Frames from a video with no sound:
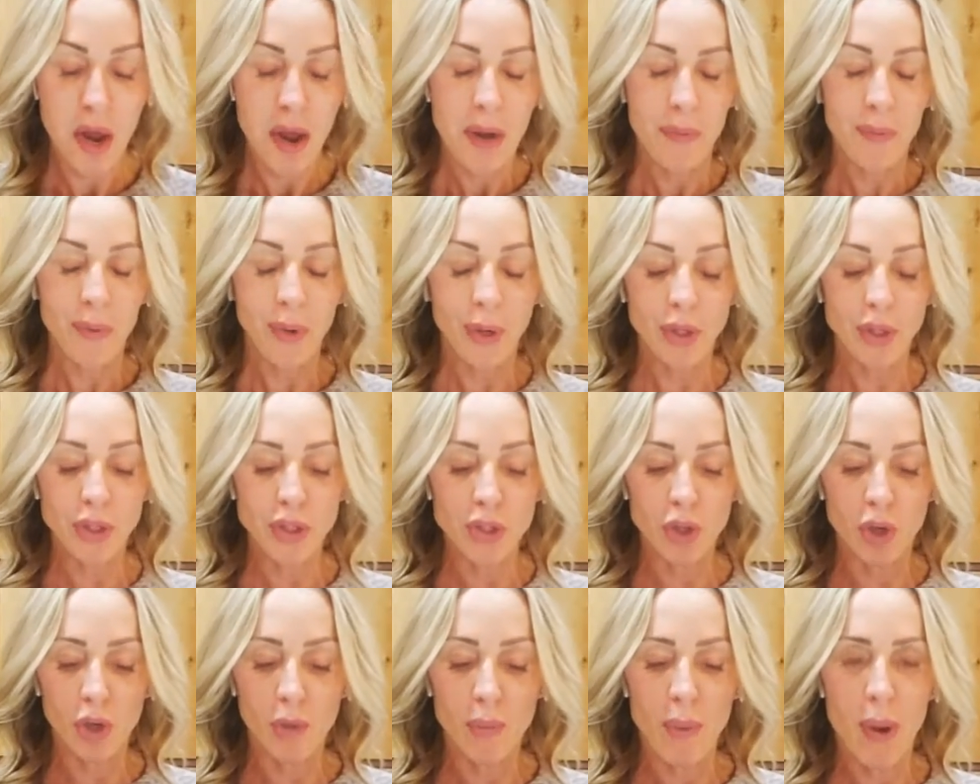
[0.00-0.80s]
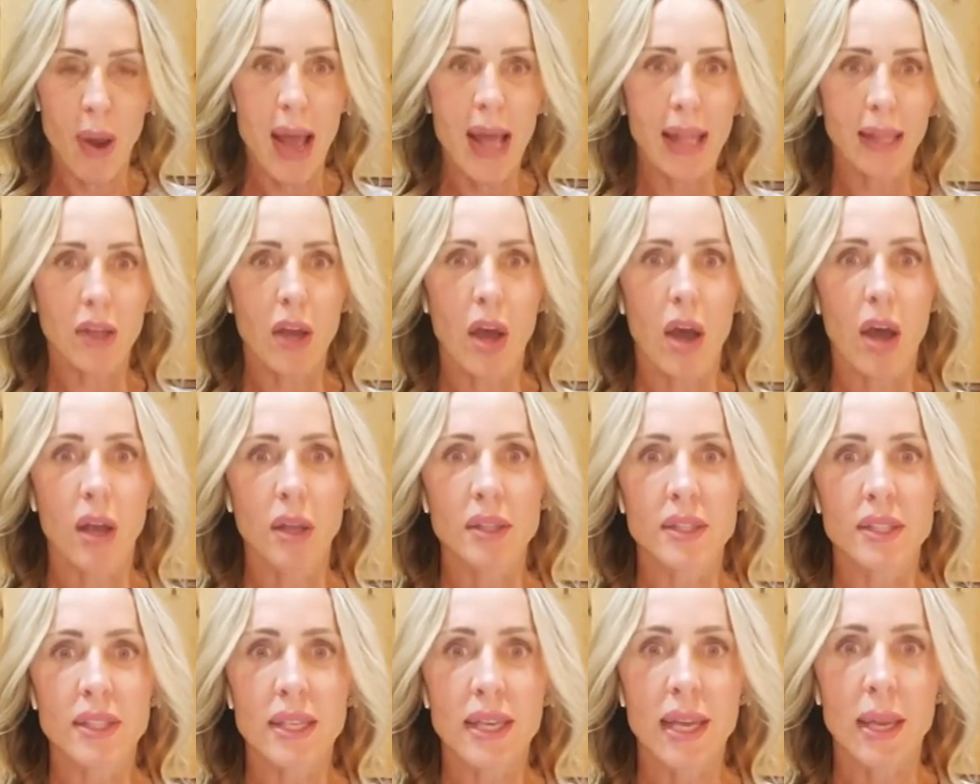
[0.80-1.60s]
We're going to talk about alcohol
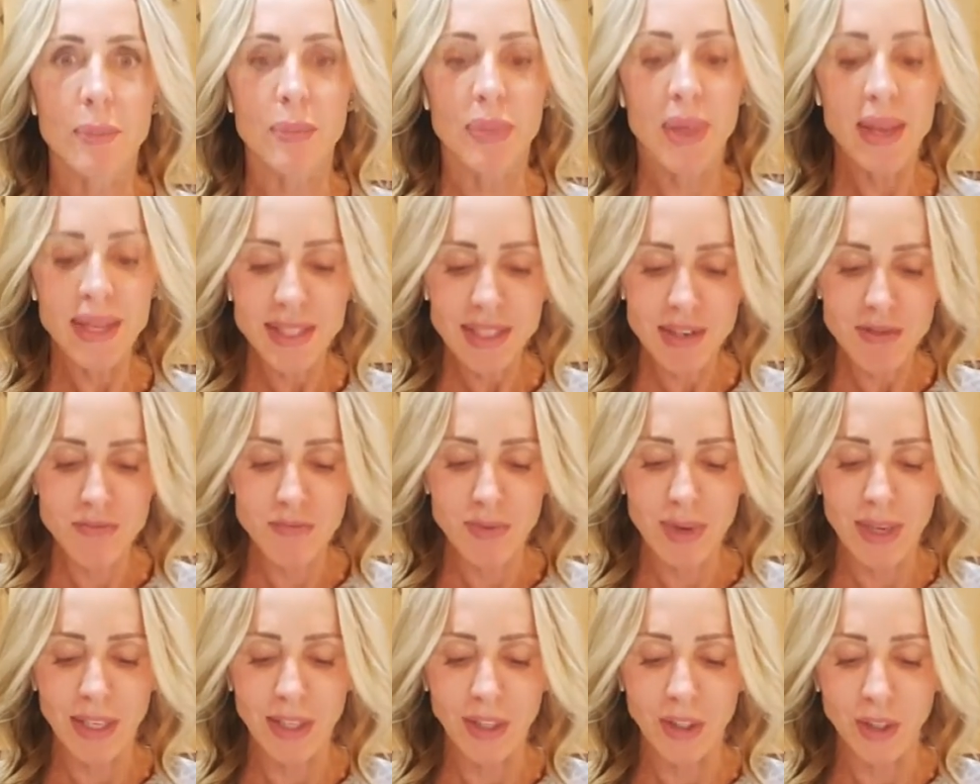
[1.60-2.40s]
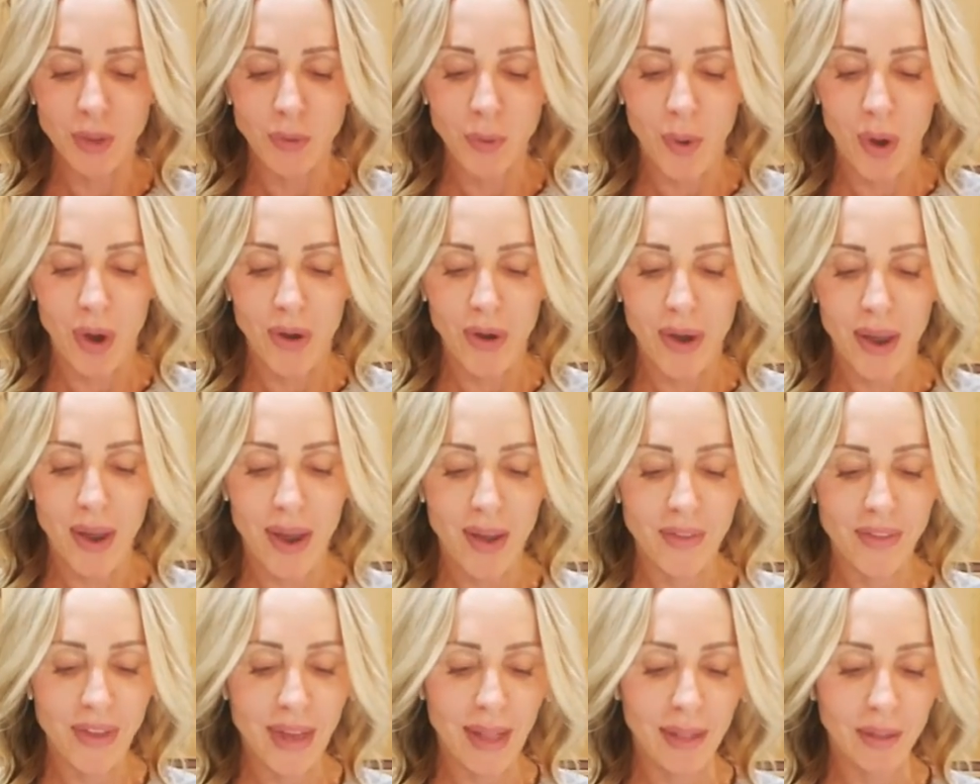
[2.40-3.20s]
and sleep. That's a really good one. Uh,
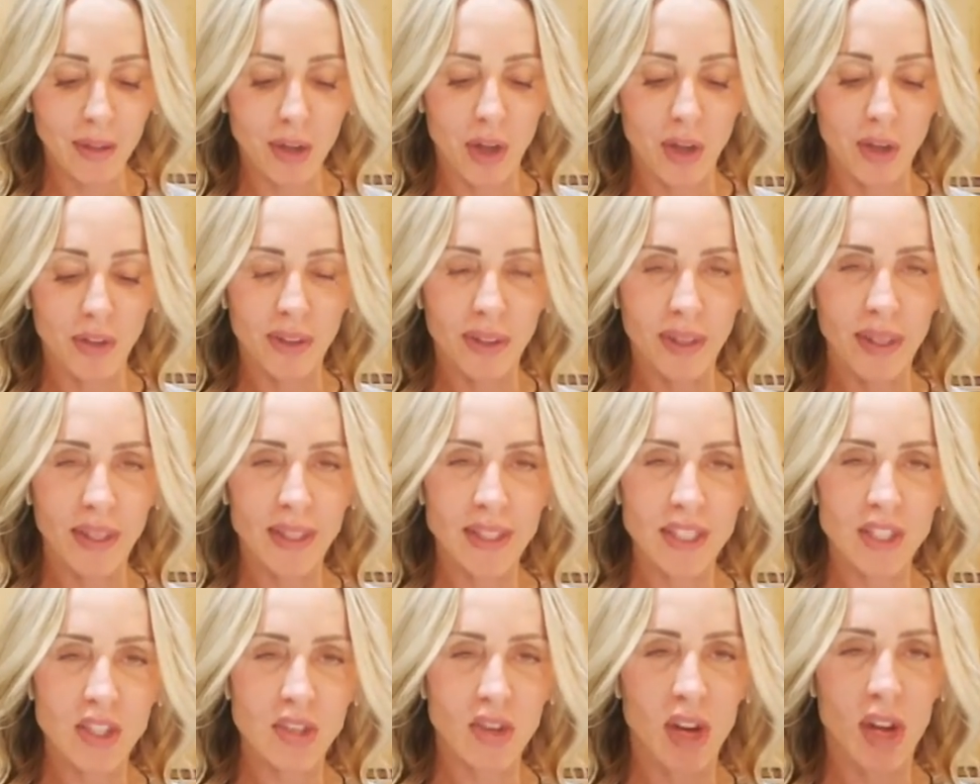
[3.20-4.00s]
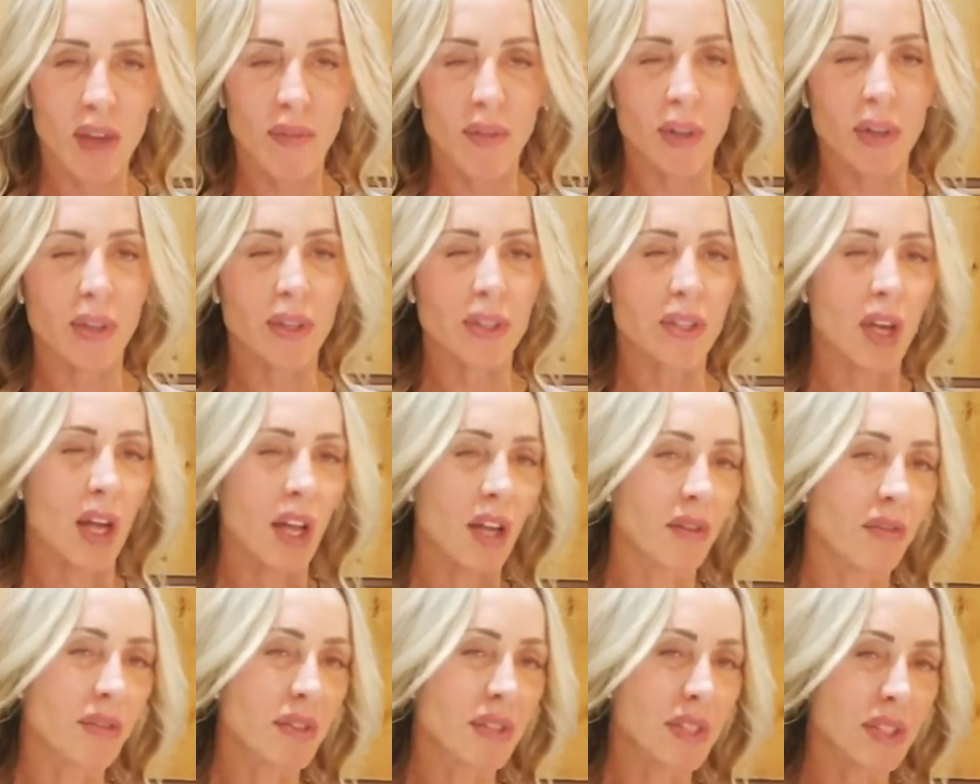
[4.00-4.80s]
the alcohol, the history of it, the
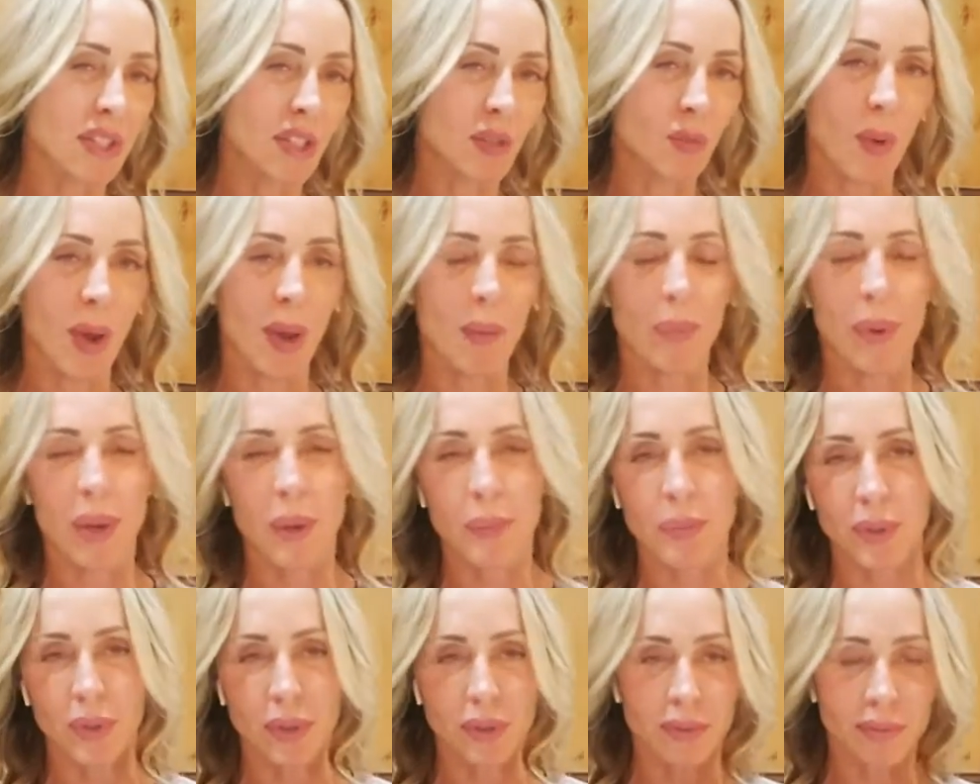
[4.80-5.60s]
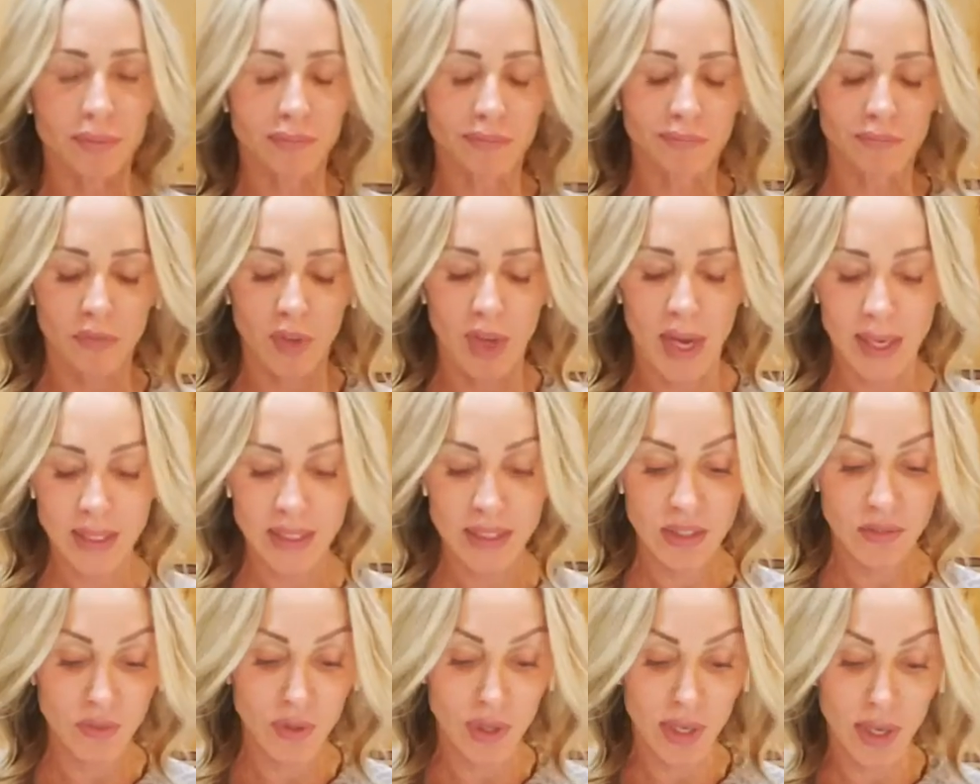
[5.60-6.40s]
tolerances, why people react
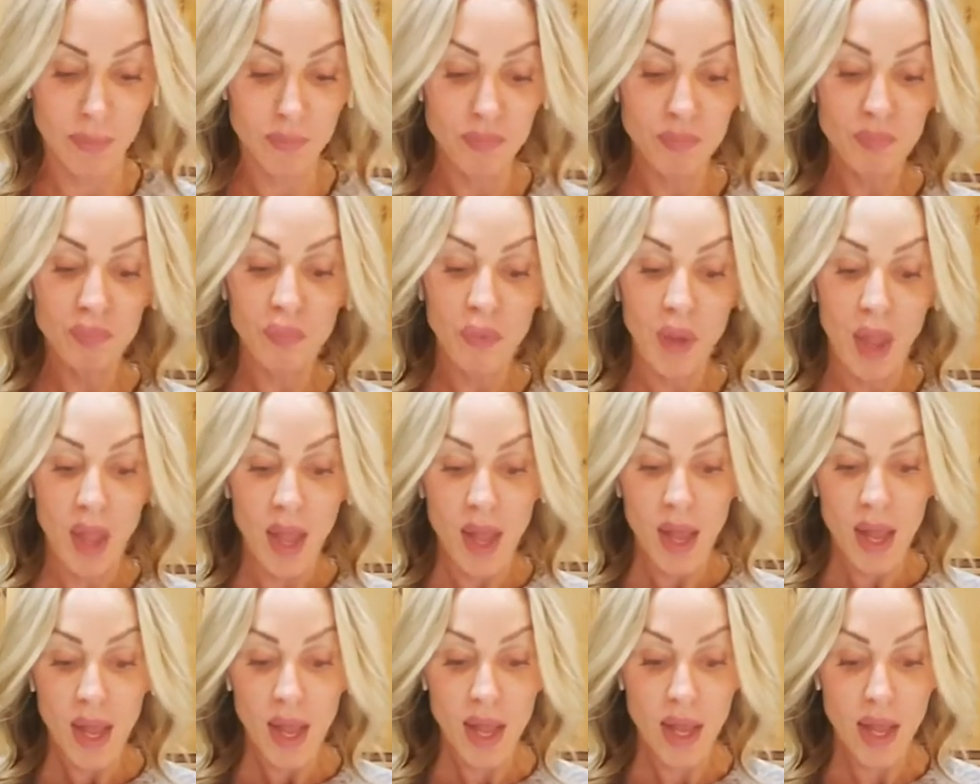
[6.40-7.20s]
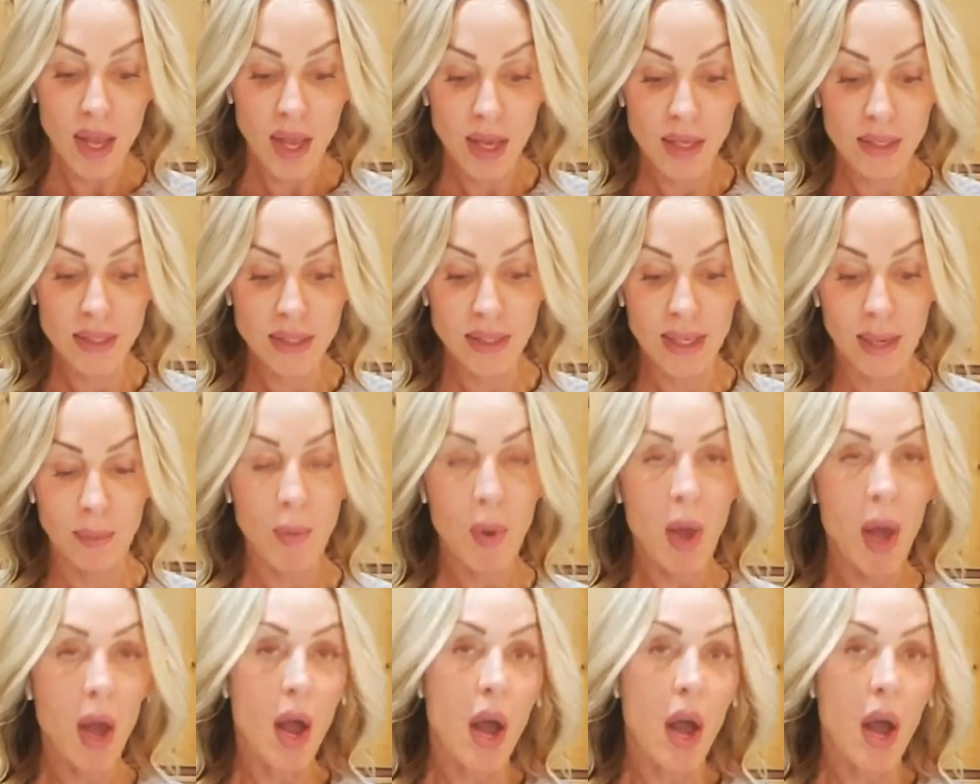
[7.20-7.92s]
differently, uh, and sleep.